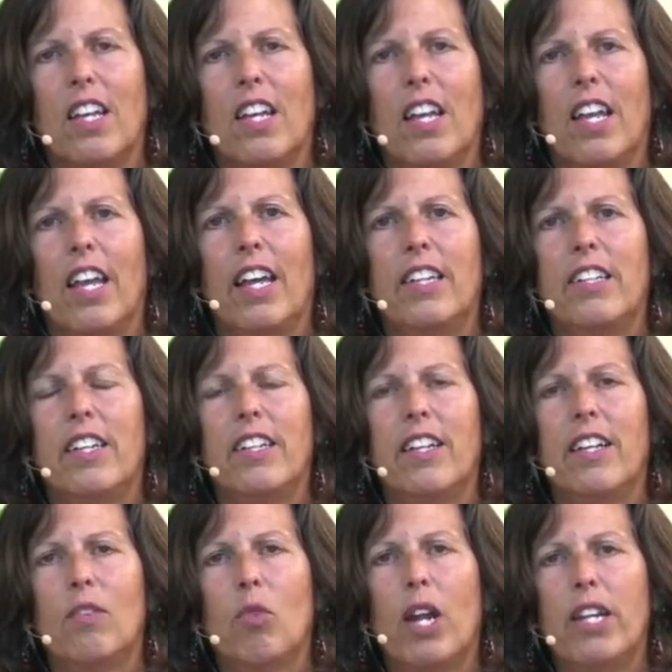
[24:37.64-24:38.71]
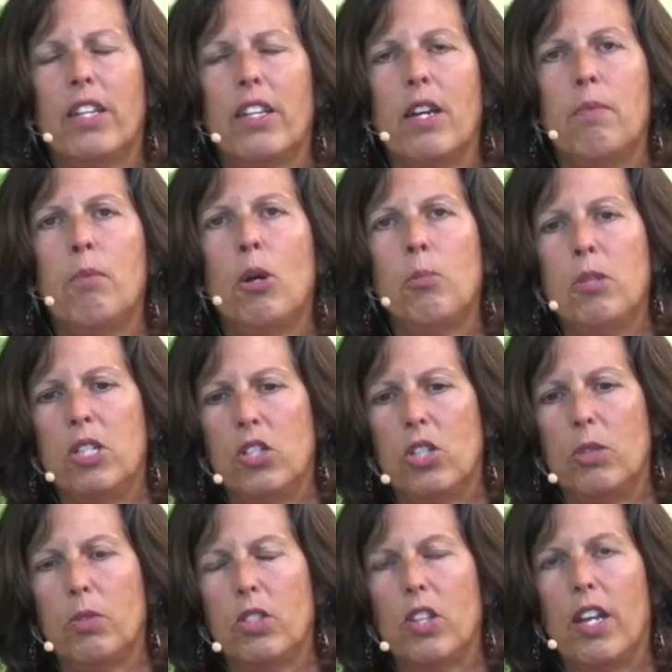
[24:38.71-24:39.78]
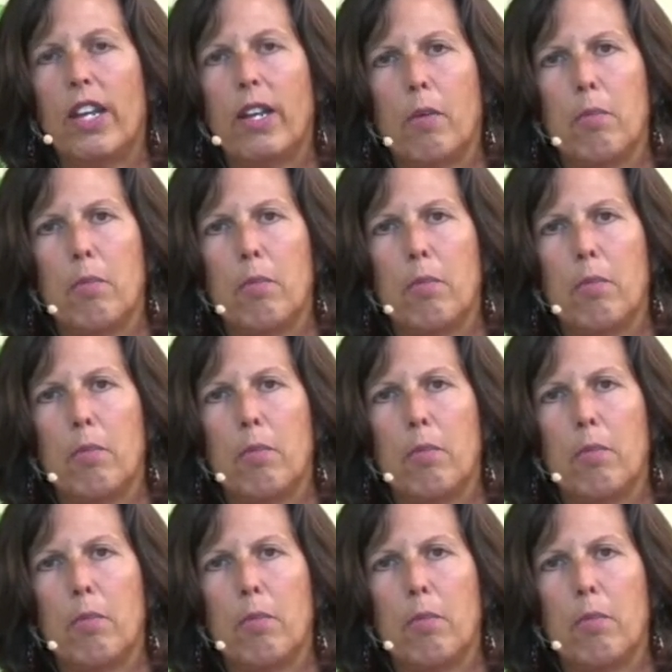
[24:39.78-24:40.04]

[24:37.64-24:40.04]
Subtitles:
And right at that moment, she was getting